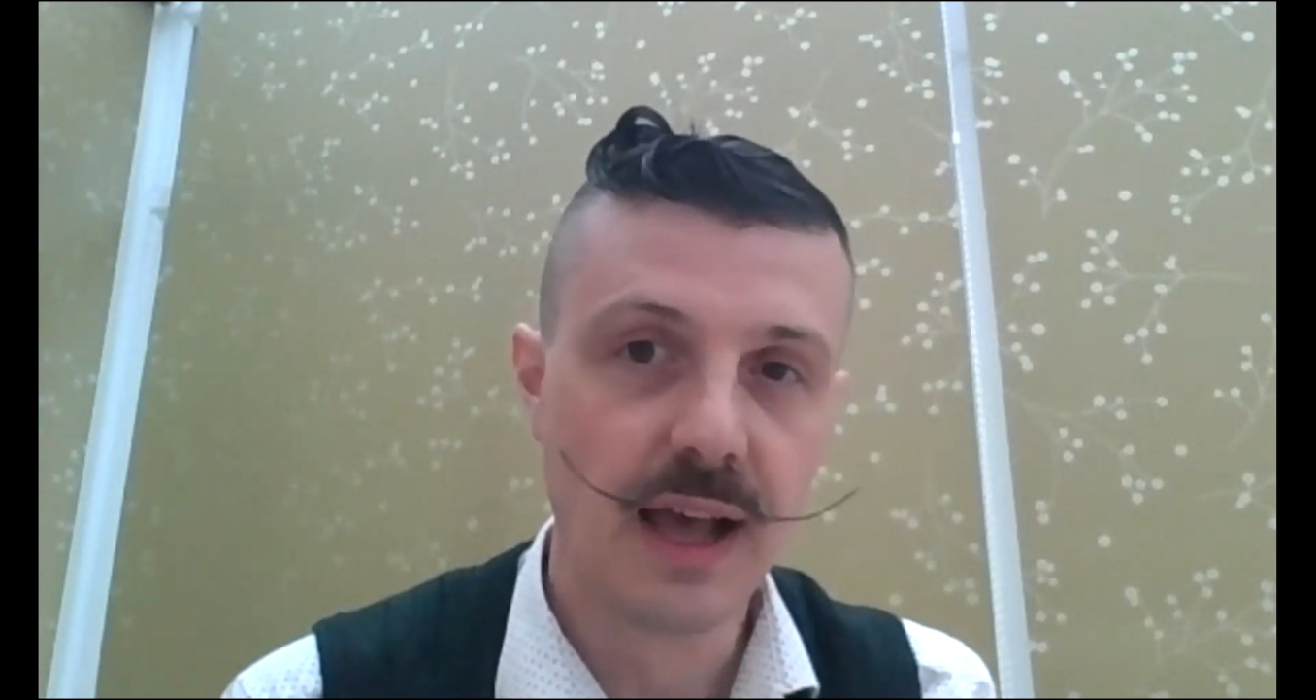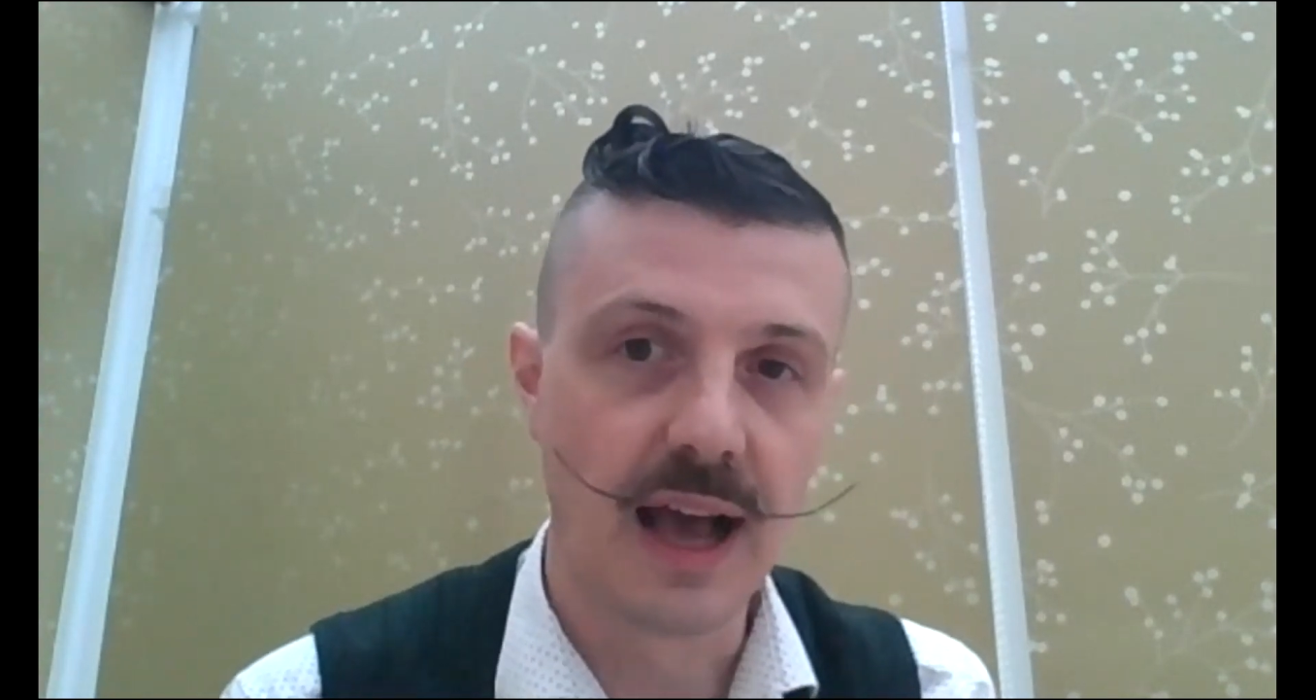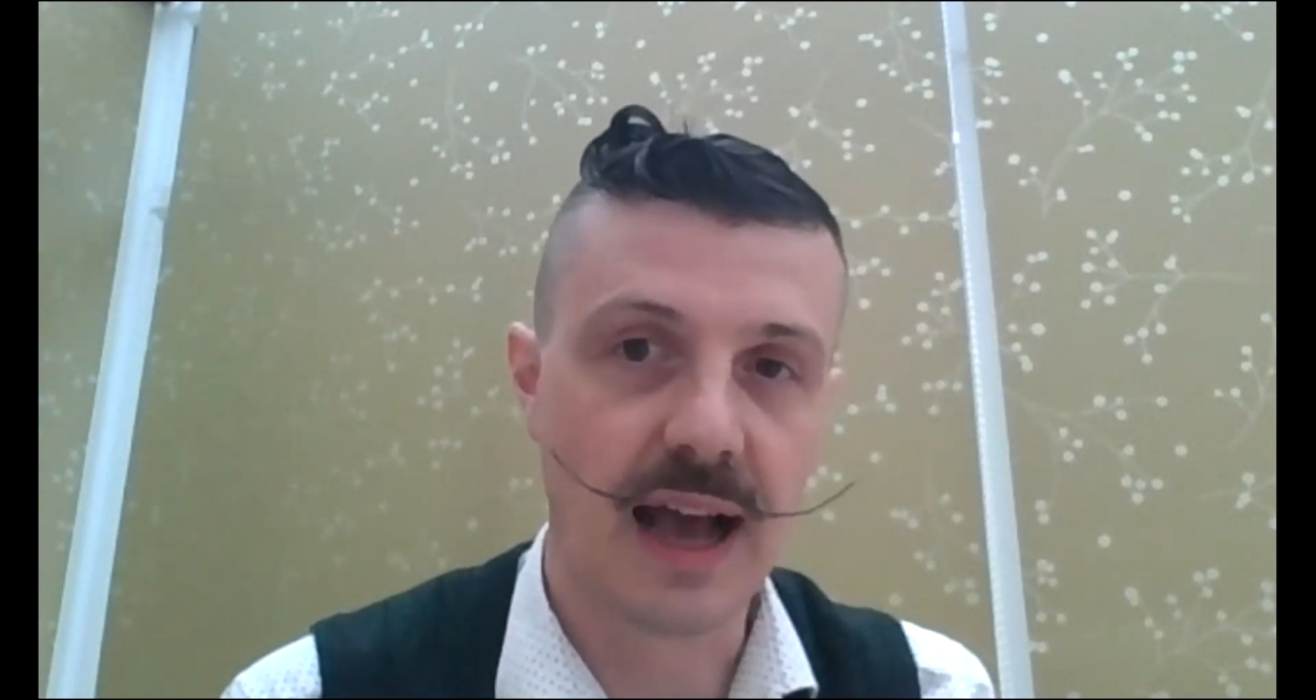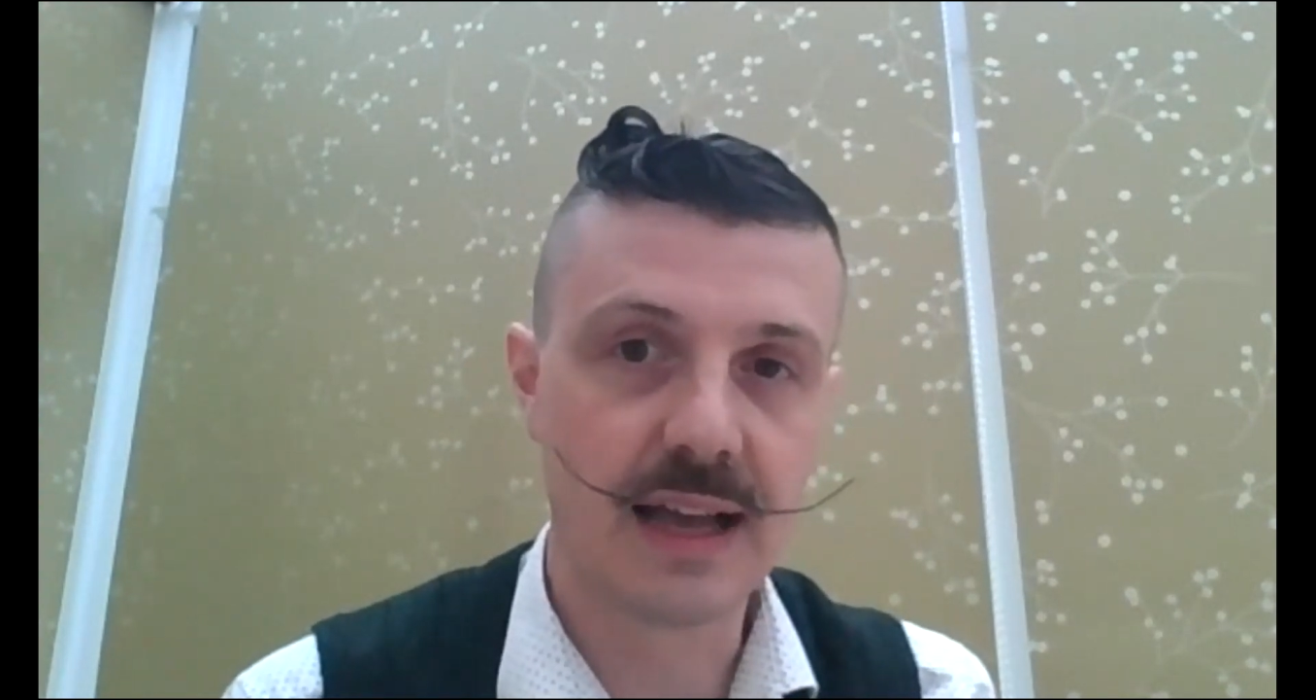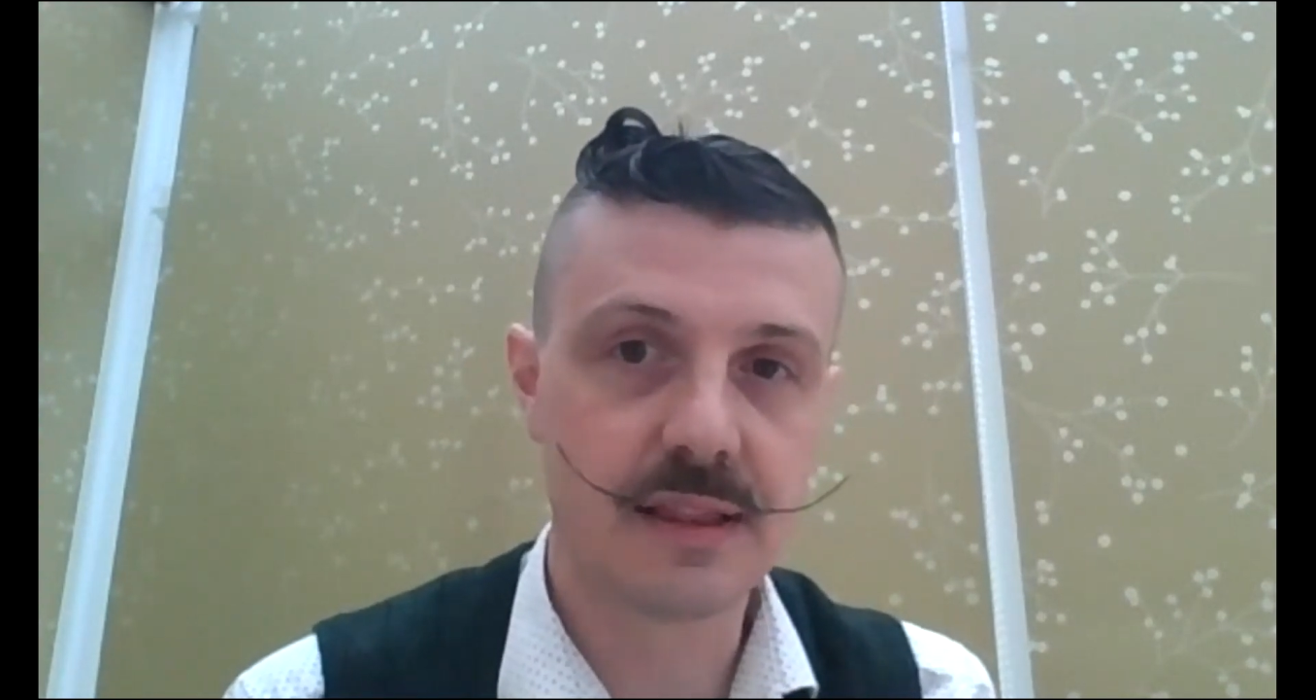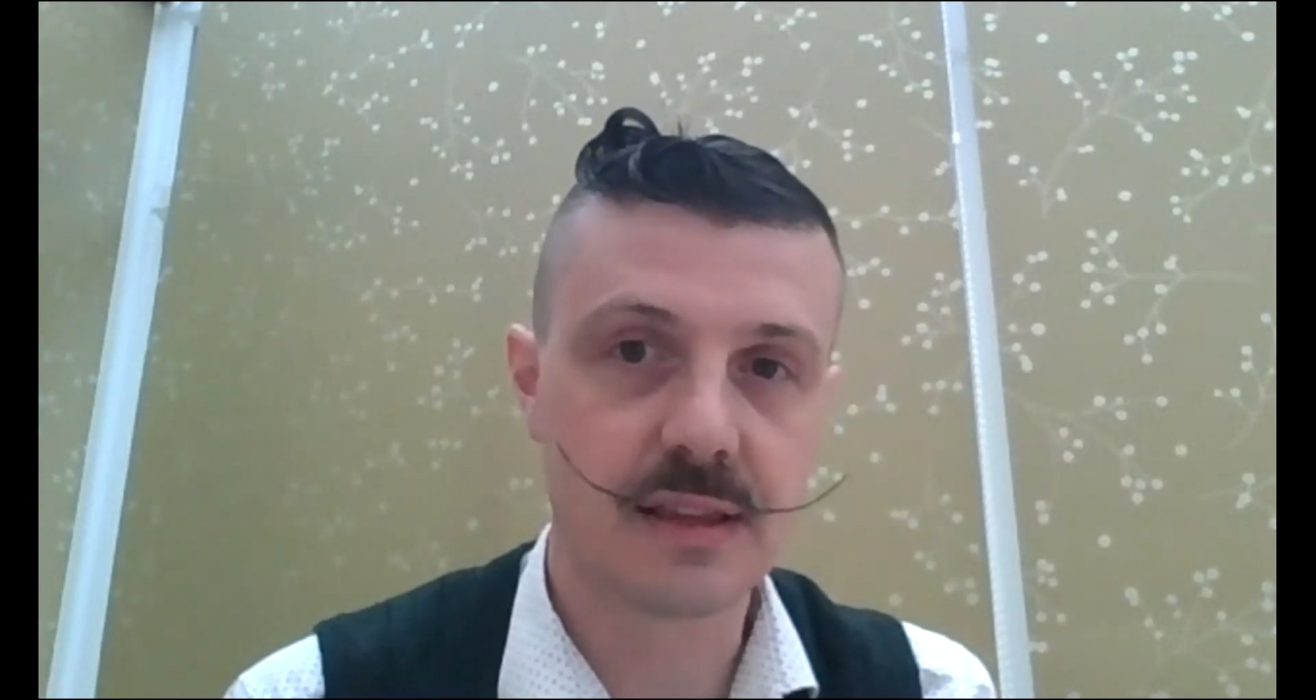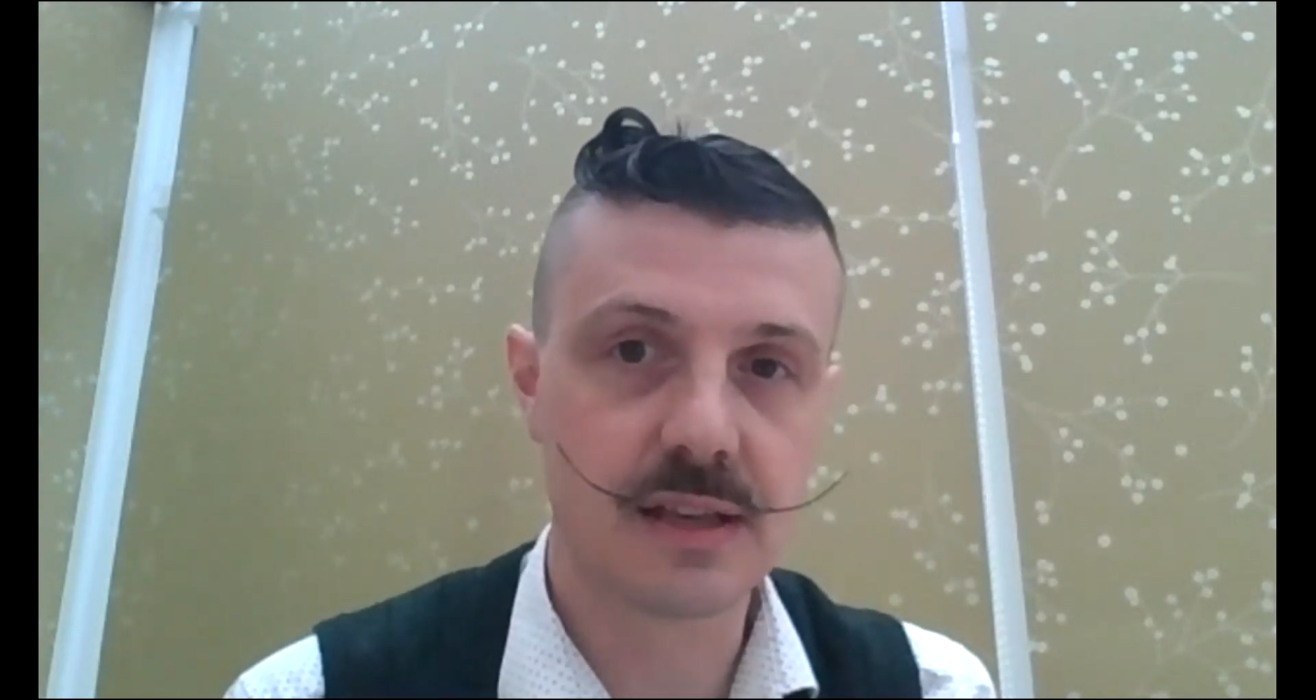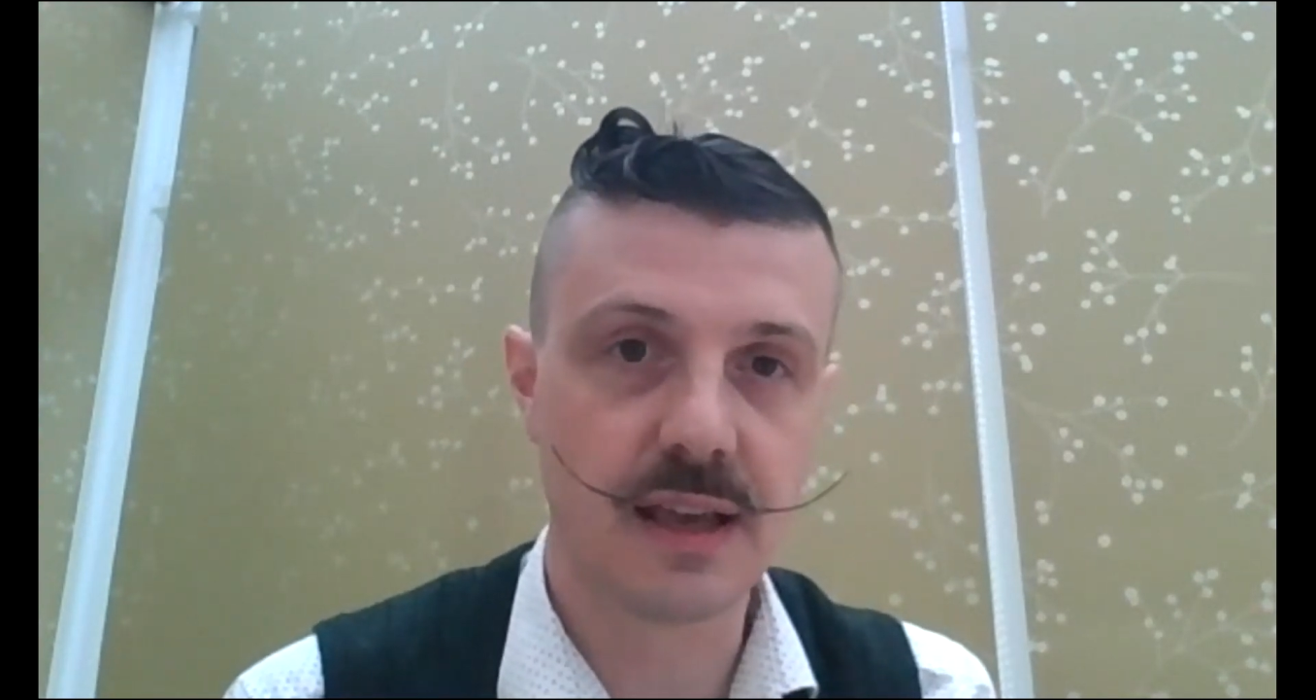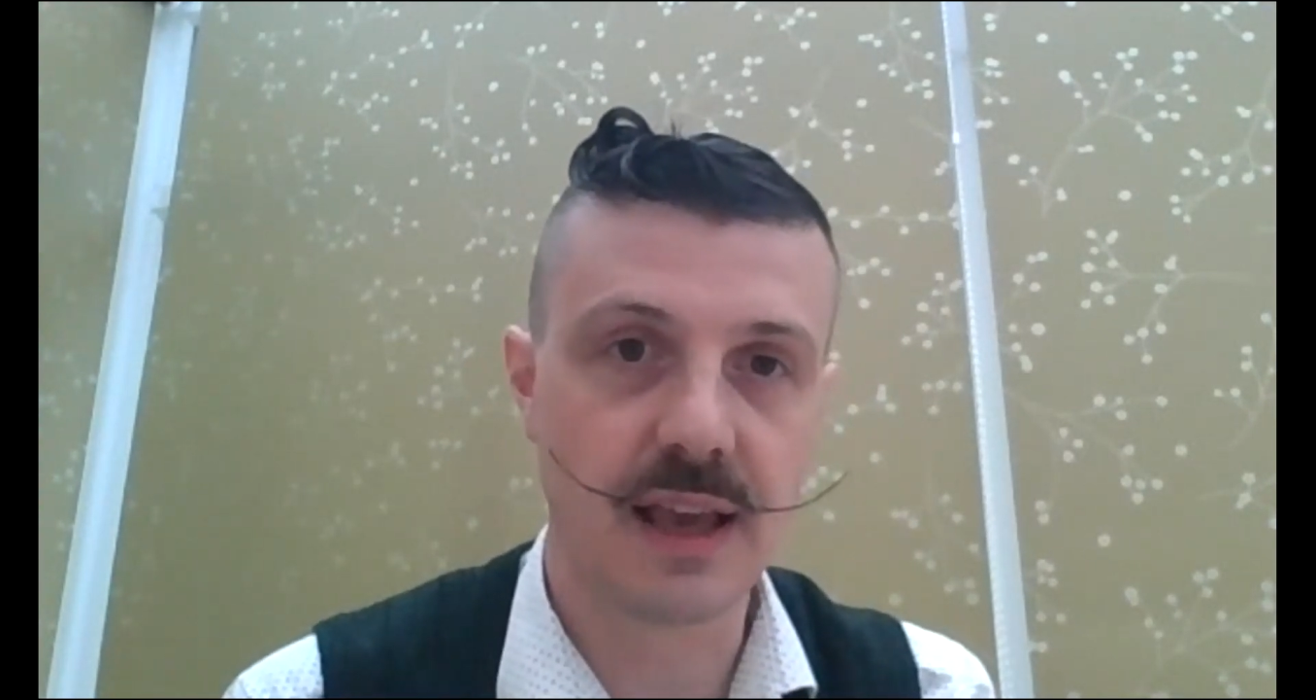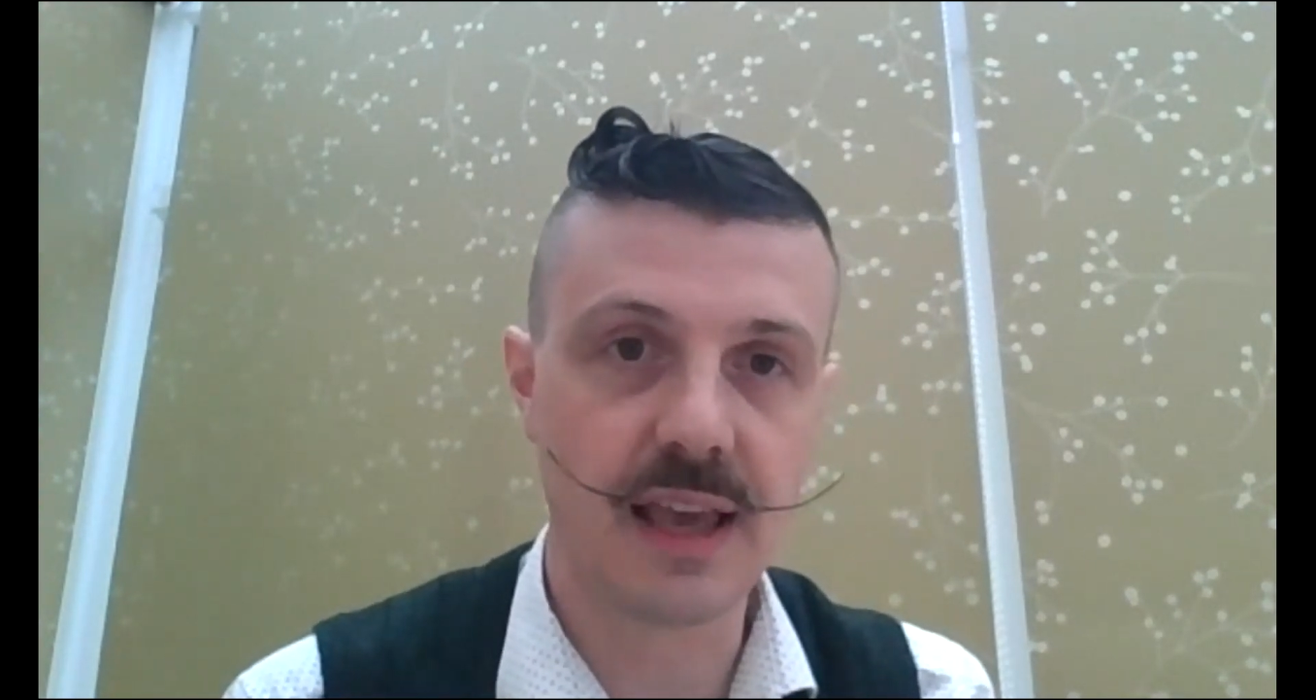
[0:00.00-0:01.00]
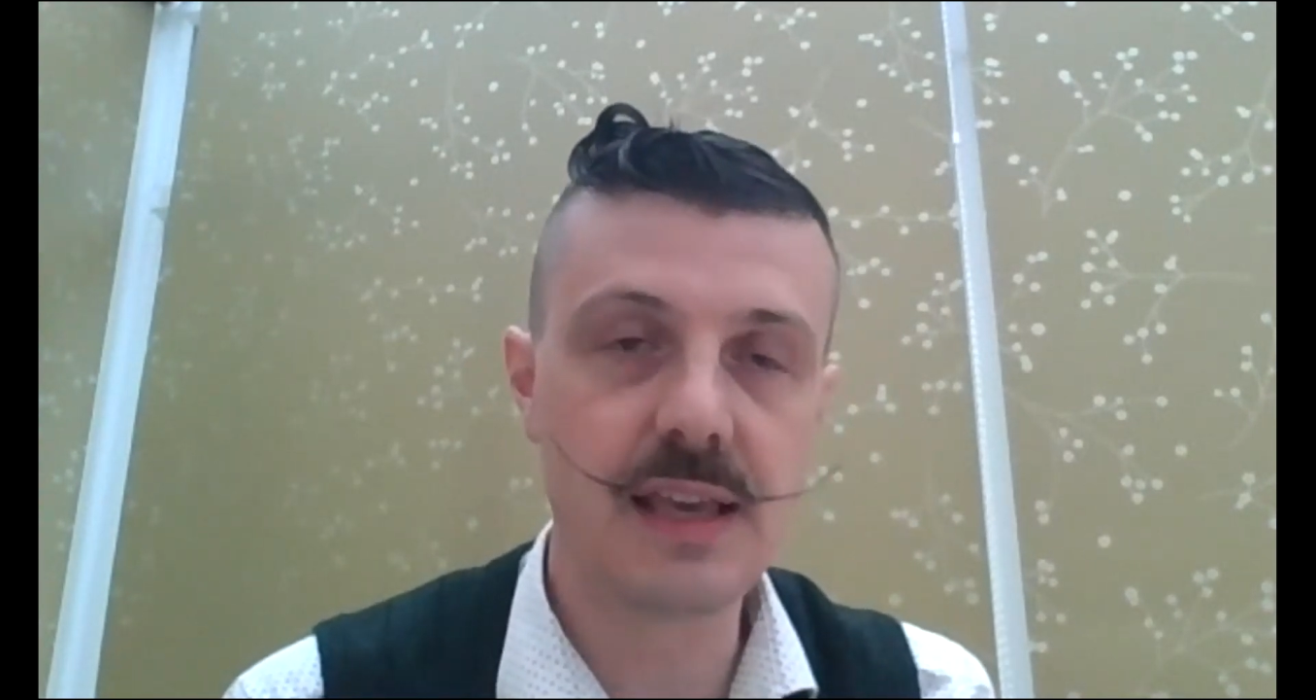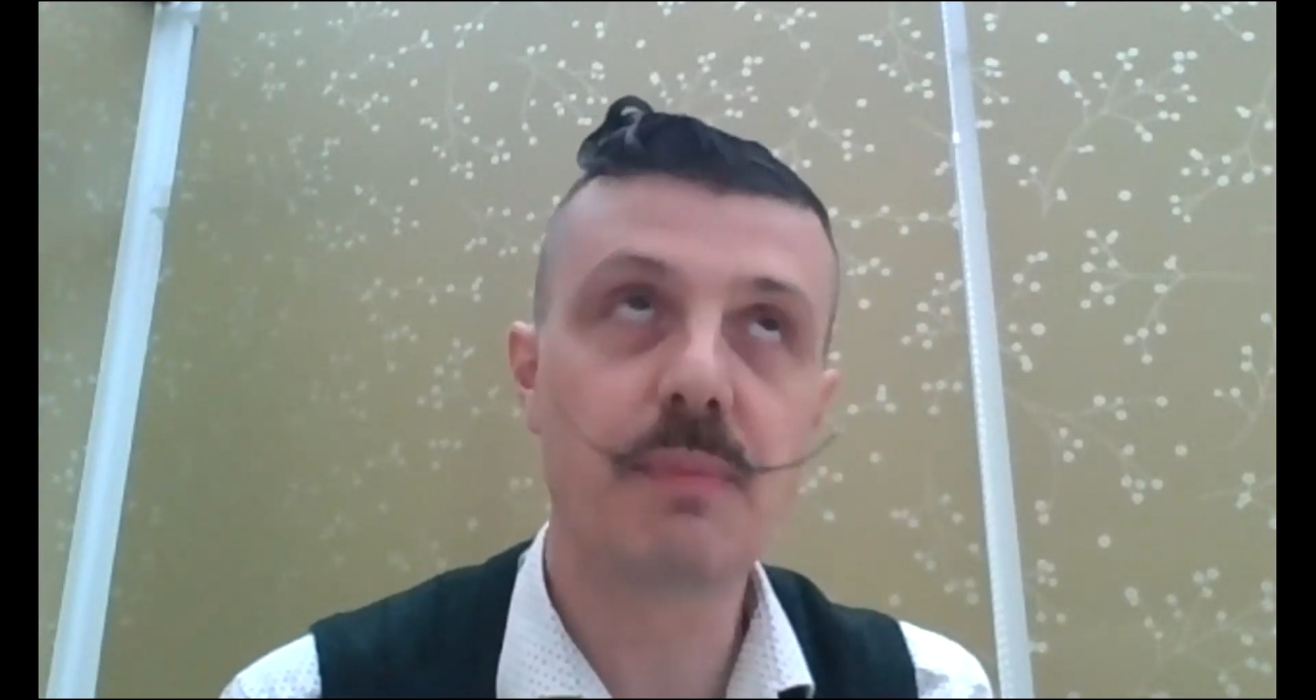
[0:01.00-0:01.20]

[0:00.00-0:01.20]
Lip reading: and he